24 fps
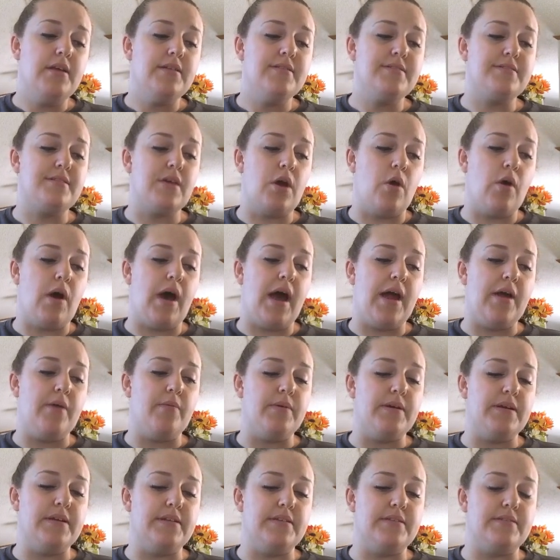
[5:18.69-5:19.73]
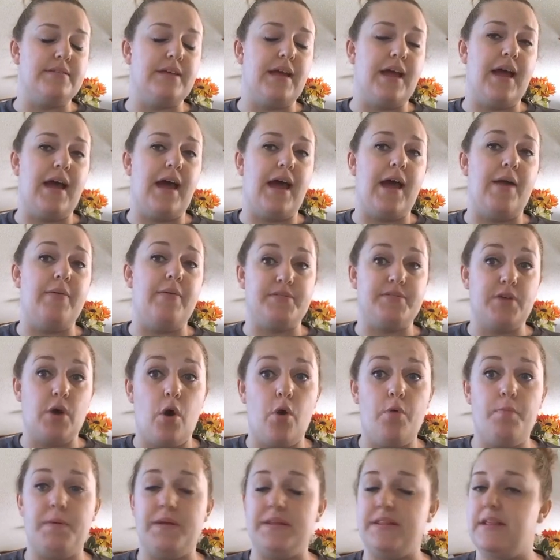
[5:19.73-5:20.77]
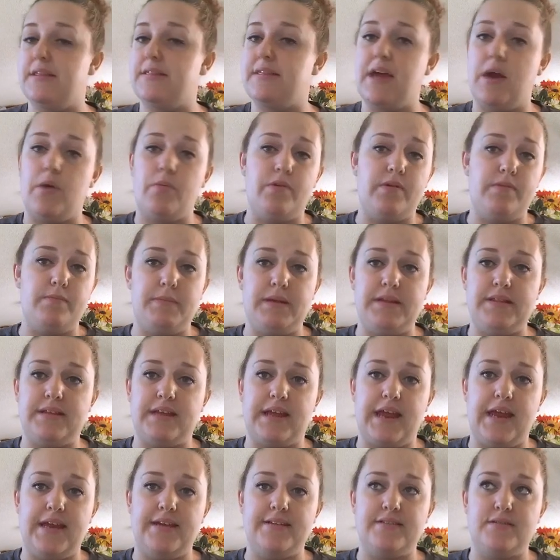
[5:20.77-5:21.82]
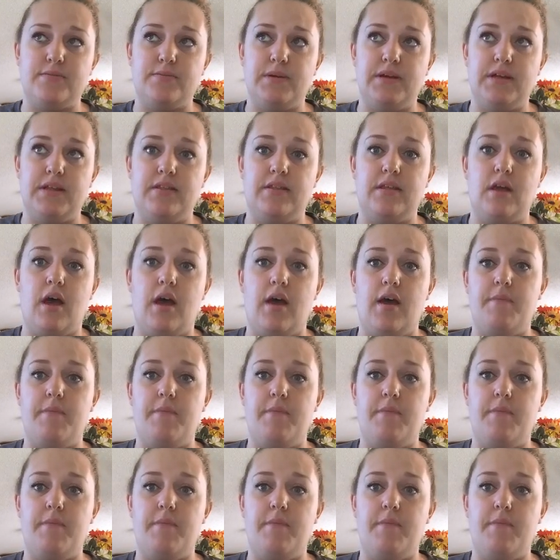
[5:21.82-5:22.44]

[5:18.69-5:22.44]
So I was hoping that that wouldn't be the case with